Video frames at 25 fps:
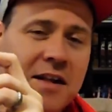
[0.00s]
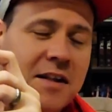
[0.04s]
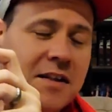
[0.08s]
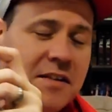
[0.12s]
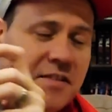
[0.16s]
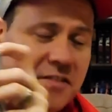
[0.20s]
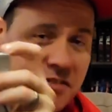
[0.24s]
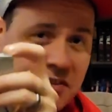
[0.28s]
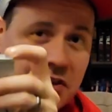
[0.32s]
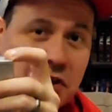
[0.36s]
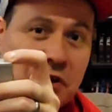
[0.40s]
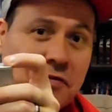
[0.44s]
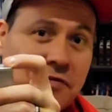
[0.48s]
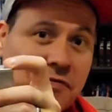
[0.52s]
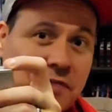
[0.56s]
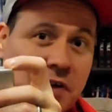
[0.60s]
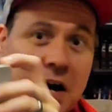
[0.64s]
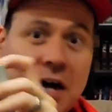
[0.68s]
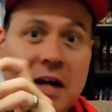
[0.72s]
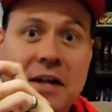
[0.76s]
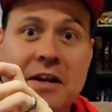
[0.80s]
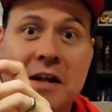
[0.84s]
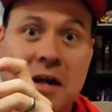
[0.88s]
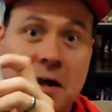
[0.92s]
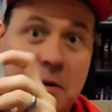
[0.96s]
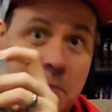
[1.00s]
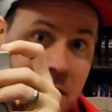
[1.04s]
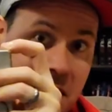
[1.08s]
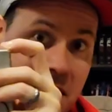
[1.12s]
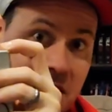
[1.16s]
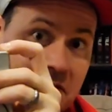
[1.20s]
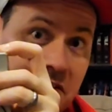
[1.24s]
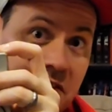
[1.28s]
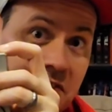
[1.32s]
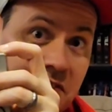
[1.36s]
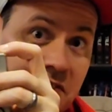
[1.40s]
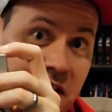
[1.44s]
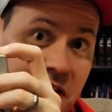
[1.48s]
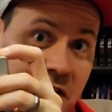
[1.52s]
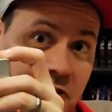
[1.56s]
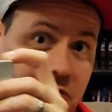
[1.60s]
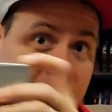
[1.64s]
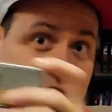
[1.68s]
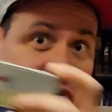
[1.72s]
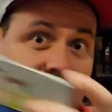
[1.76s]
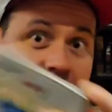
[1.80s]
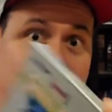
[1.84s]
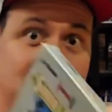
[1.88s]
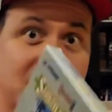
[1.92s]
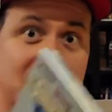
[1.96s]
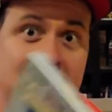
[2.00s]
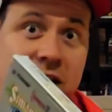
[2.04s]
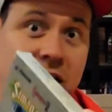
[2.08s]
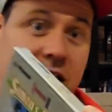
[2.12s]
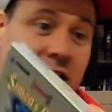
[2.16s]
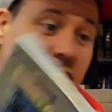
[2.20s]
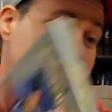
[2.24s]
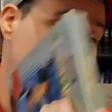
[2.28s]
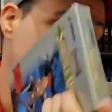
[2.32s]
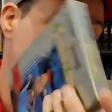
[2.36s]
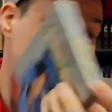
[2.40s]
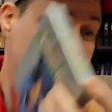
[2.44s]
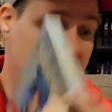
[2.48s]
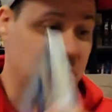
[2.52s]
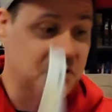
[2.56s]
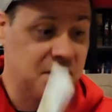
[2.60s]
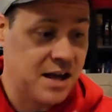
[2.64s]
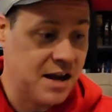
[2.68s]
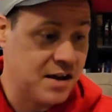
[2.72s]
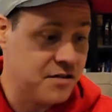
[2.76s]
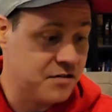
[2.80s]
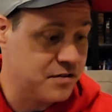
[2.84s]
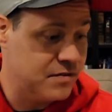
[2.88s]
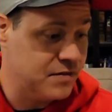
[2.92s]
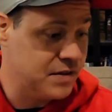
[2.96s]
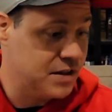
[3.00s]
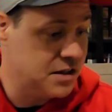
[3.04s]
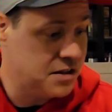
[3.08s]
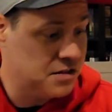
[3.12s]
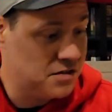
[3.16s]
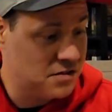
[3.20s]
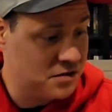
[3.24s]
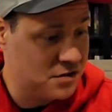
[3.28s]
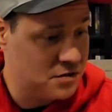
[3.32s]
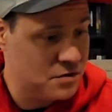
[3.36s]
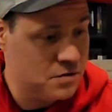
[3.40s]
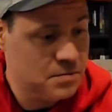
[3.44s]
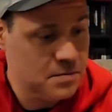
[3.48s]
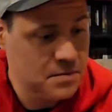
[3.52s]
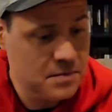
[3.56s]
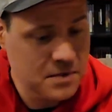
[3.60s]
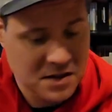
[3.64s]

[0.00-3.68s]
Still fun, amazing soundtrack. Can't go wrong with Castlevania 2.